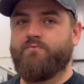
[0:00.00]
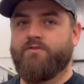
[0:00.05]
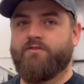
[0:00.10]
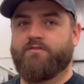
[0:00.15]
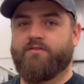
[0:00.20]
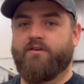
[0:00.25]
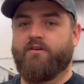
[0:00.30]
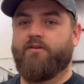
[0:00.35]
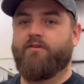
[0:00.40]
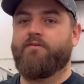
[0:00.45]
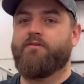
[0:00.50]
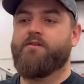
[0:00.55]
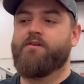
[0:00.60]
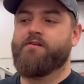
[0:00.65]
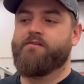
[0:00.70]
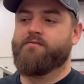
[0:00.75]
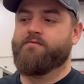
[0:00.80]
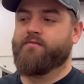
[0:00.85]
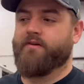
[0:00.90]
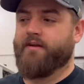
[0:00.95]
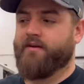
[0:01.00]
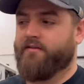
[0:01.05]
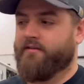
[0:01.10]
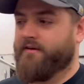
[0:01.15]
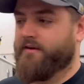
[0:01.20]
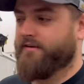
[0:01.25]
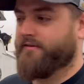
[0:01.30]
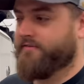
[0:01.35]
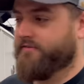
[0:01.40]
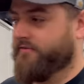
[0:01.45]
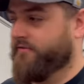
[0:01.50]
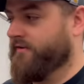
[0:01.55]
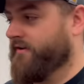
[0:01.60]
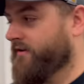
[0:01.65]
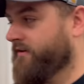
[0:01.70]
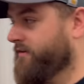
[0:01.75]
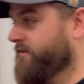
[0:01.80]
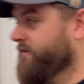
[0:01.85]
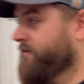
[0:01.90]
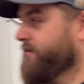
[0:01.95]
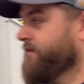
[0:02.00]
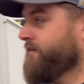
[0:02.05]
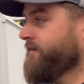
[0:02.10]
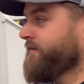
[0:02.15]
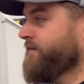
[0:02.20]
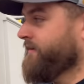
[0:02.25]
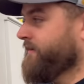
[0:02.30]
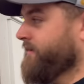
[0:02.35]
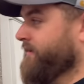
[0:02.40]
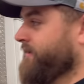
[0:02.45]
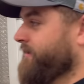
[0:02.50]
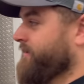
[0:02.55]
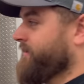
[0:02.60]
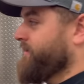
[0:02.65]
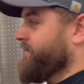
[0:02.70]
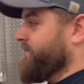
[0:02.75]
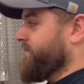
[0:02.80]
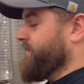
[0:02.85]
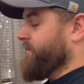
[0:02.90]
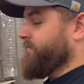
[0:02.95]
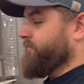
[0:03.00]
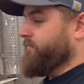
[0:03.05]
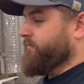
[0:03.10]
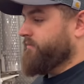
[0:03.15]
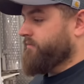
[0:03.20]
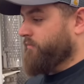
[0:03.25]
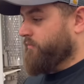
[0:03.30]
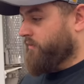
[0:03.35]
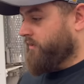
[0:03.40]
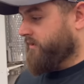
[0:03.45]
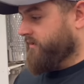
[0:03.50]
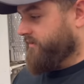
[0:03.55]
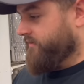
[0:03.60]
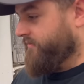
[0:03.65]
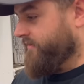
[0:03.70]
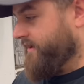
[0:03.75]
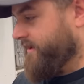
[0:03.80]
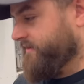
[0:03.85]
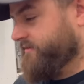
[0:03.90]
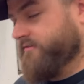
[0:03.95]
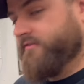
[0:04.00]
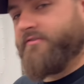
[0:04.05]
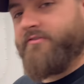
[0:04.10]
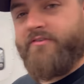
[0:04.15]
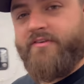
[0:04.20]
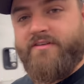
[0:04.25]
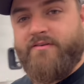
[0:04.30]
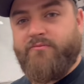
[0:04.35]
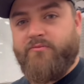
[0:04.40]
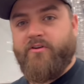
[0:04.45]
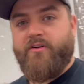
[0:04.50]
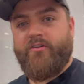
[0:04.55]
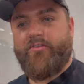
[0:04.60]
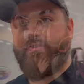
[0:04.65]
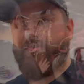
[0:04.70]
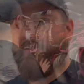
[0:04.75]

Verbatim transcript: So we got a lot to uh, get to working on that. So let's go get some lunch.